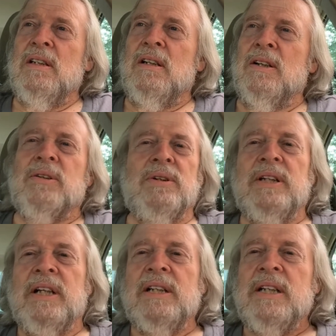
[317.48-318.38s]
are
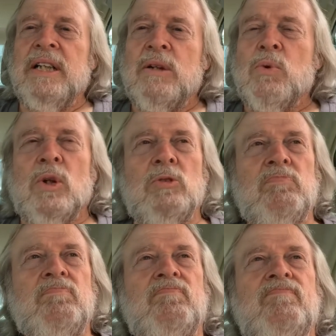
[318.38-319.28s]
created equal,
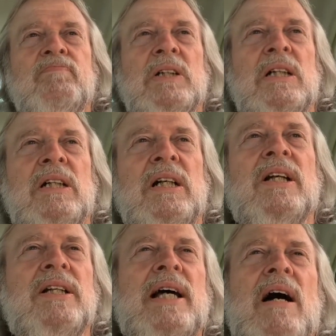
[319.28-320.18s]

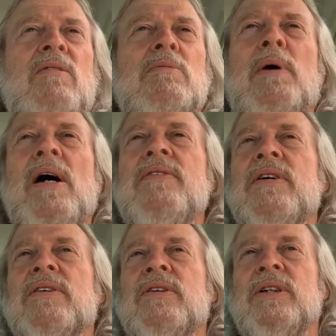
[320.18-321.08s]
endowed by
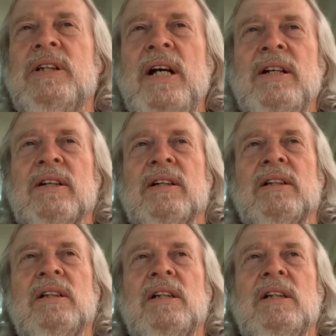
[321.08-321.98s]
their Creator